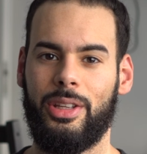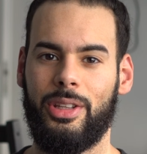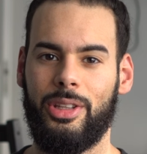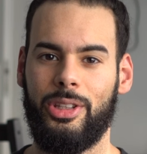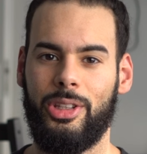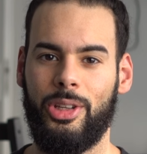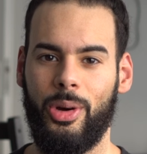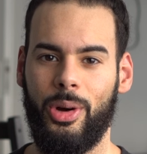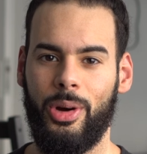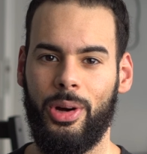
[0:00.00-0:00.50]

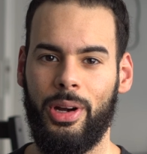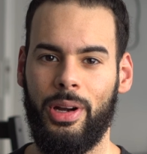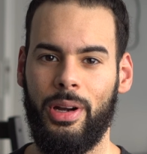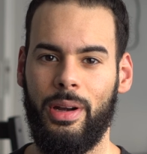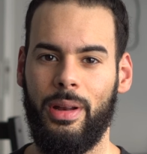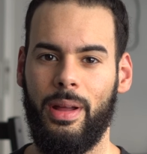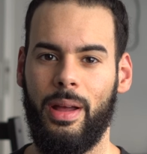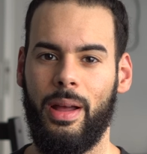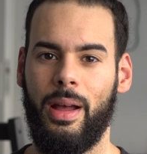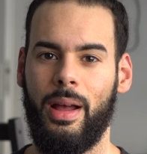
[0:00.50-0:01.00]

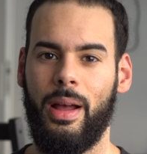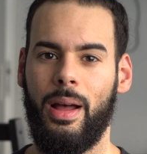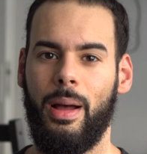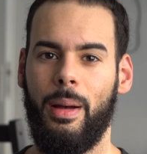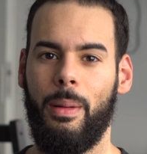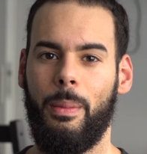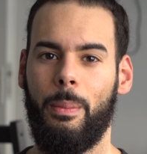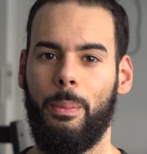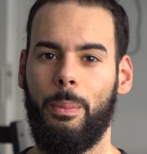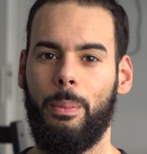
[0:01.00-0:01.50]
your,
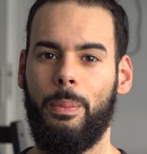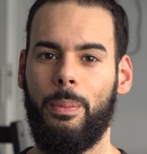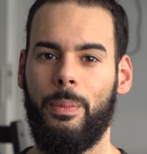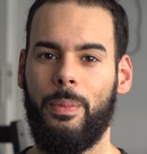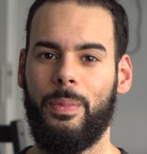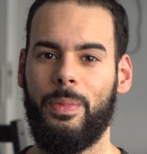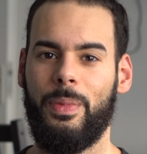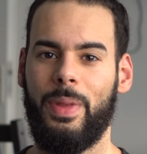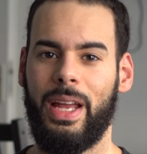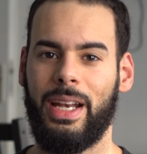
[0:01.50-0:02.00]

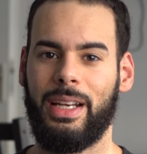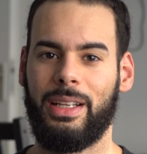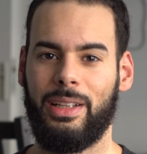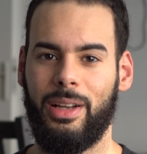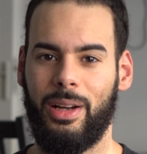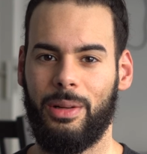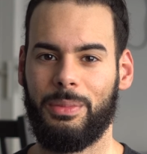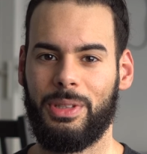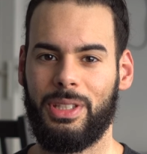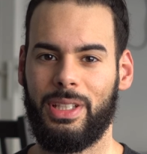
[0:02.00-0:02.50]
then
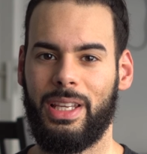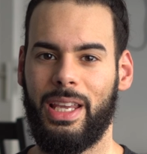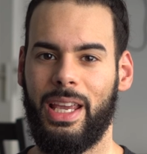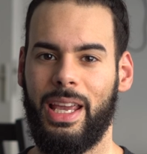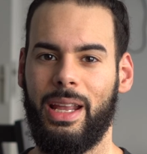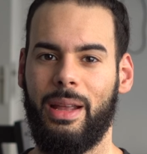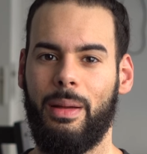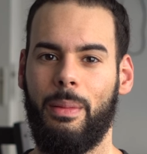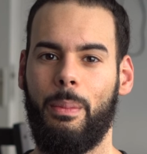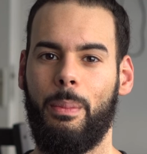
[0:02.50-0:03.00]
comes a
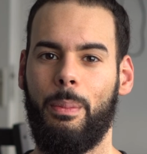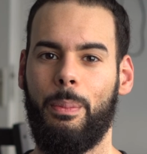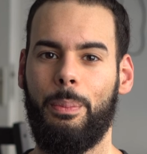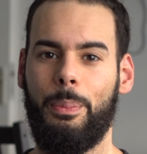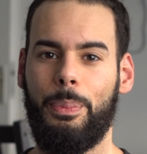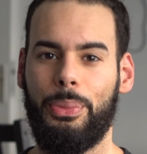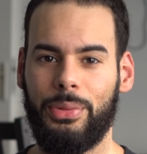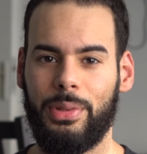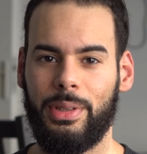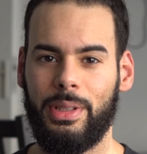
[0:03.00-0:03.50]
kick.
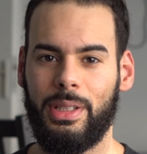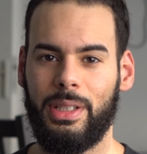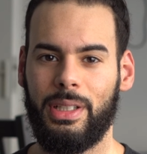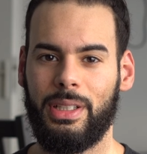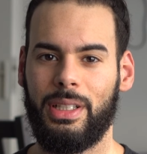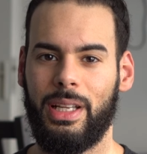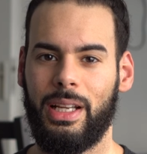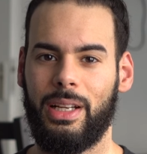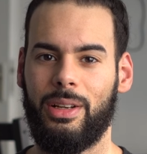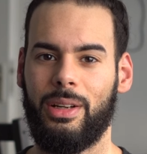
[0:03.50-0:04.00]

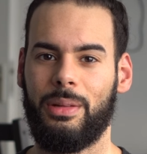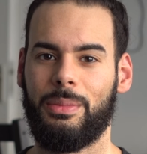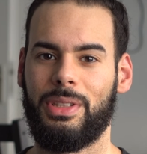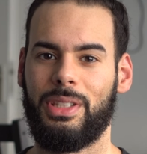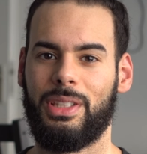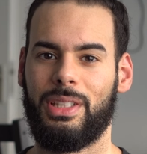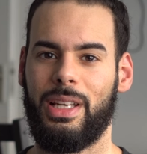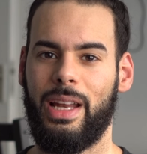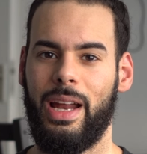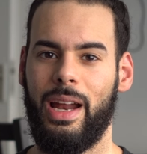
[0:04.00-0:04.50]
Then comes
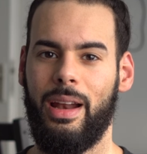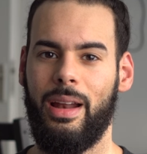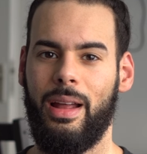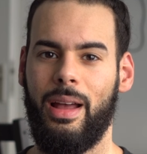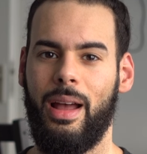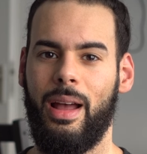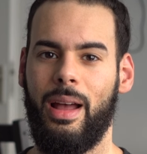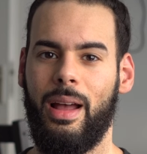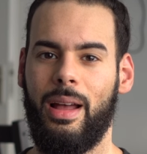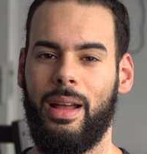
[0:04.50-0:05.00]
the
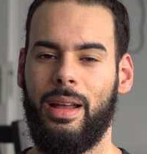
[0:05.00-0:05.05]
snare.